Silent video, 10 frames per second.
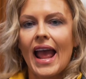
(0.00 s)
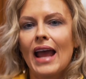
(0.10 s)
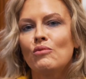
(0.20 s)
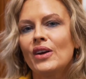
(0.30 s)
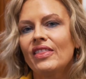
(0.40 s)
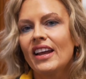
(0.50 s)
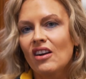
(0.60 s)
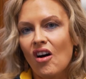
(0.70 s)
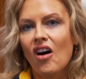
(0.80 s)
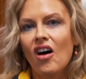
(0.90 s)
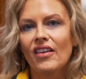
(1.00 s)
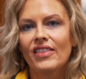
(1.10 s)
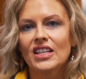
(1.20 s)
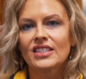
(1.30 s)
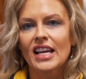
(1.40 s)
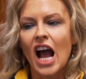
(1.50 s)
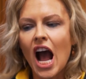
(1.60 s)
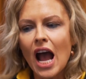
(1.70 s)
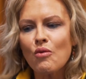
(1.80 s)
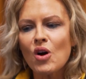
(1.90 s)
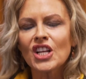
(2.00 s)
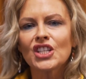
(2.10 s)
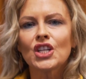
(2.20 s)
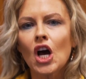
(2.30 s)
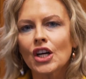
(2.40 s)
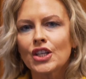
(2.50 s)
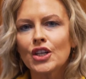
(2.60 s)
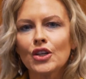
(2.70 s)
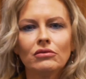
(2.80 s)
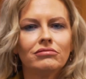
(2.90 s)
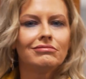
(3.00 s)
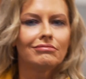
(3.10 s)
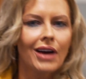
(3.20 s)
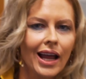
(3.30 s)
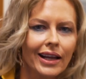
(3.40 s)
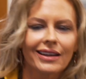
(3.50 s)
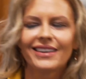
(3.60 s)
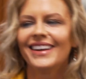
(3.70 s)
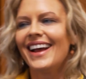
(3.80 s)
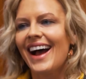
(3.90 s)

And when they call and they say, I want to talk to Mike.